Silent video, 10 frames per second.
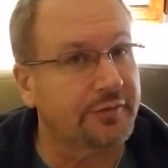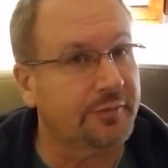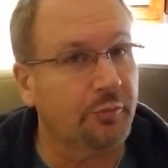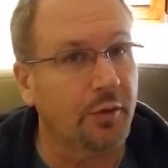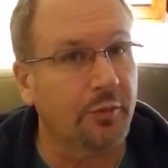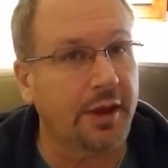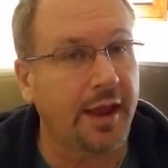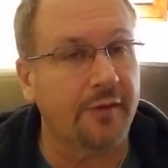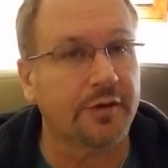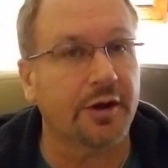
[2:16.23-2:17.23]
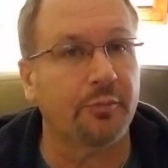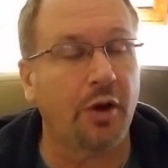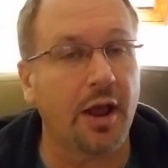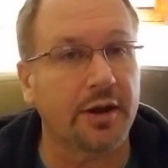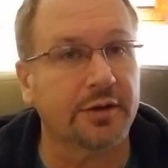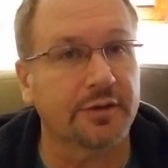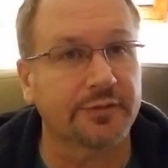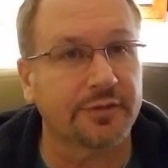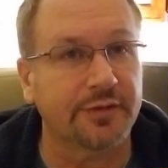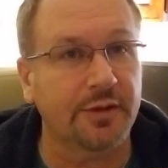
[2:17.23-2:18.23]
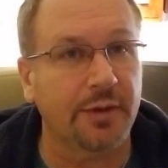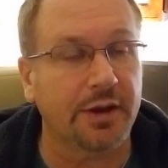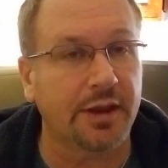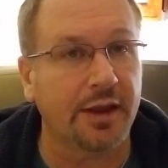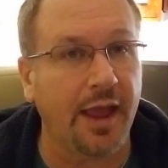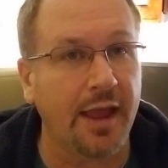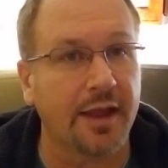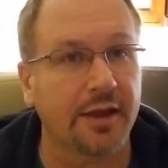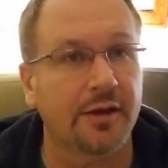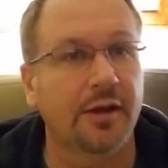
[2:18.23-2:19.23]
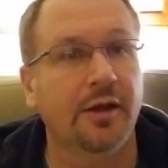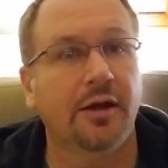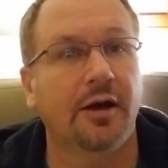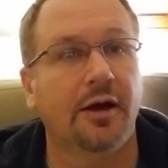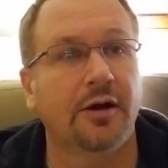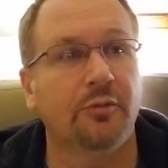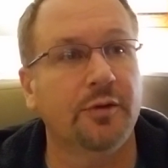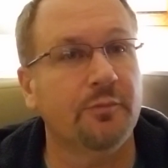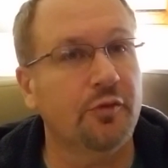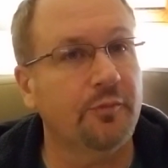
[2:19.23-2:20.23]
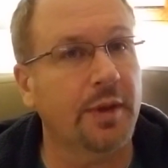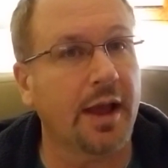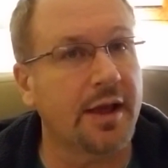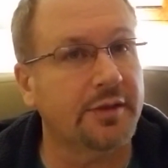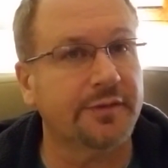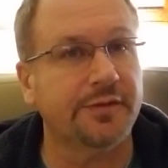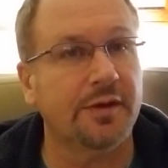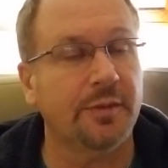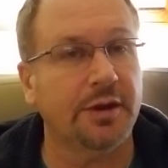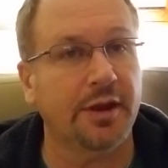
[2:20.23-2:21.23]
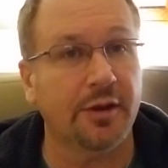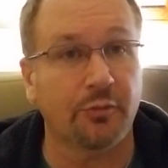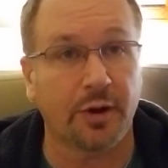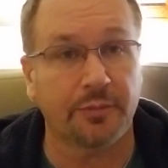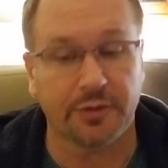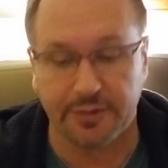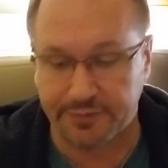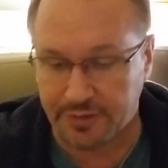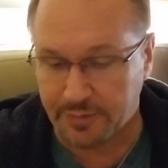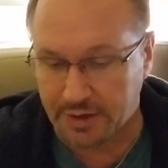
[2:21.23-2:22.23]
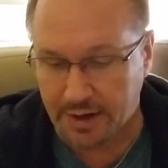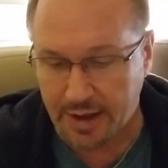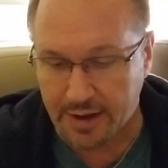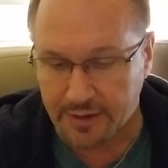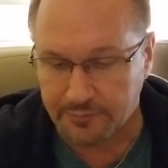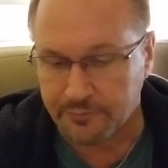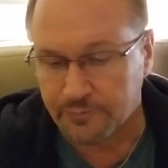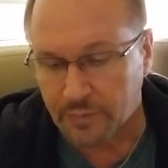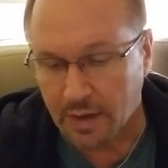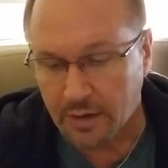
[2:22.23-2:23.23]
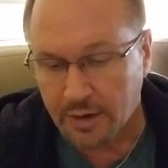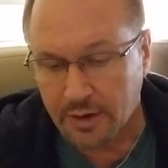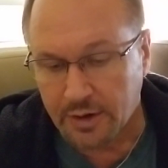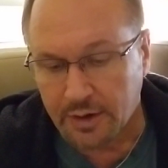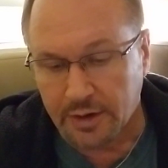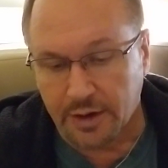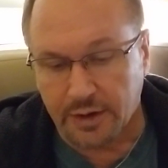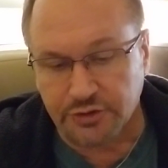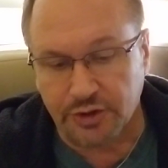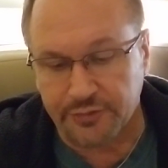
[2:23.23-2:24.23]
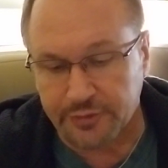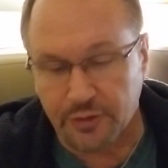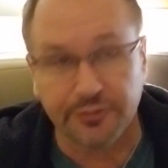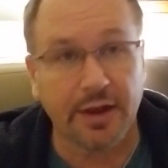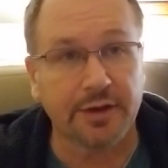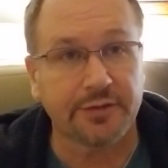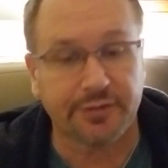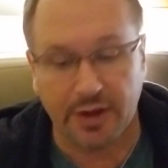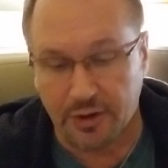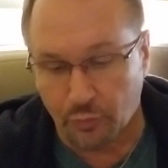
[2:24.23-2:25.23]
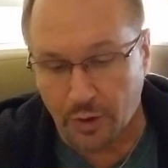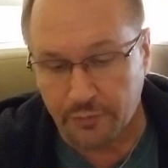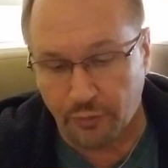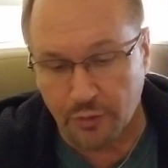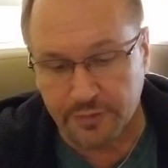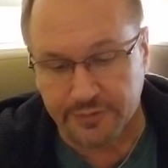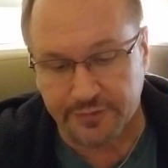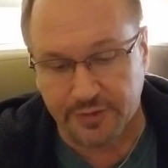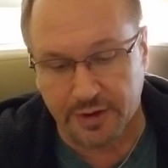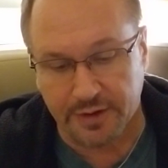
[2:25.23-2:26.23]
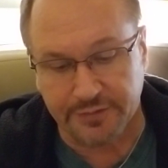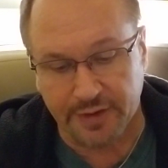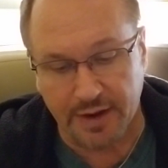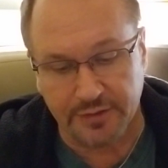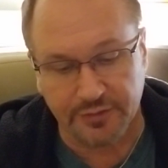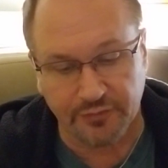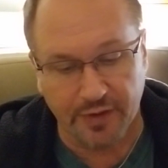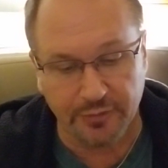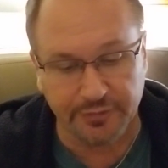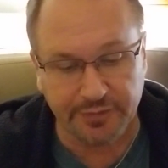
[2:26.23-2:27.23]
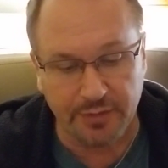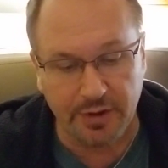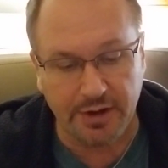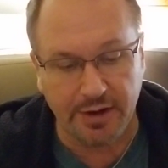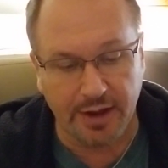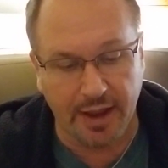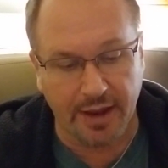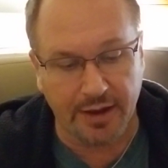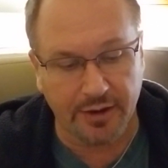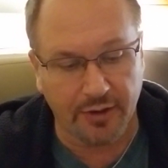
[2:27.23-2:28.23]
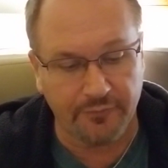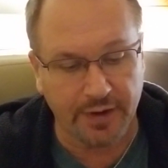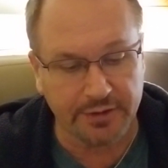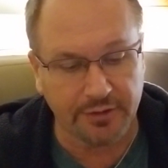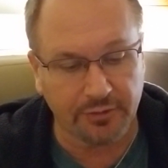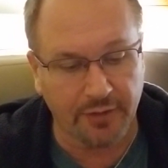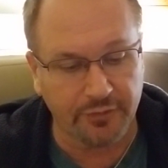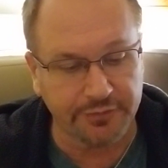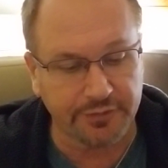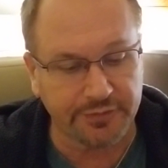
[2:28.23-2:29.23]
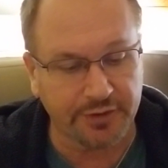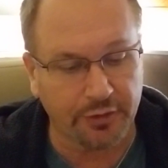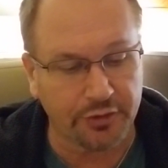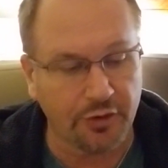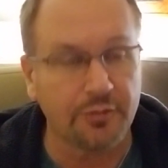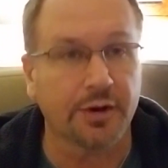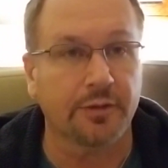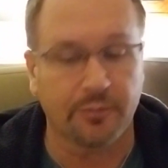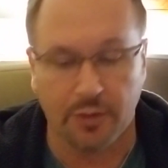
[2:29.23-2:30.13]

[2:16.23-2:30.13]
what we have in our product is the CBDA. We moved beyond the CBD and we're up to the CBDA. She also goes on to say in one rodent study, scientists found CBDA affected levels of serotonin,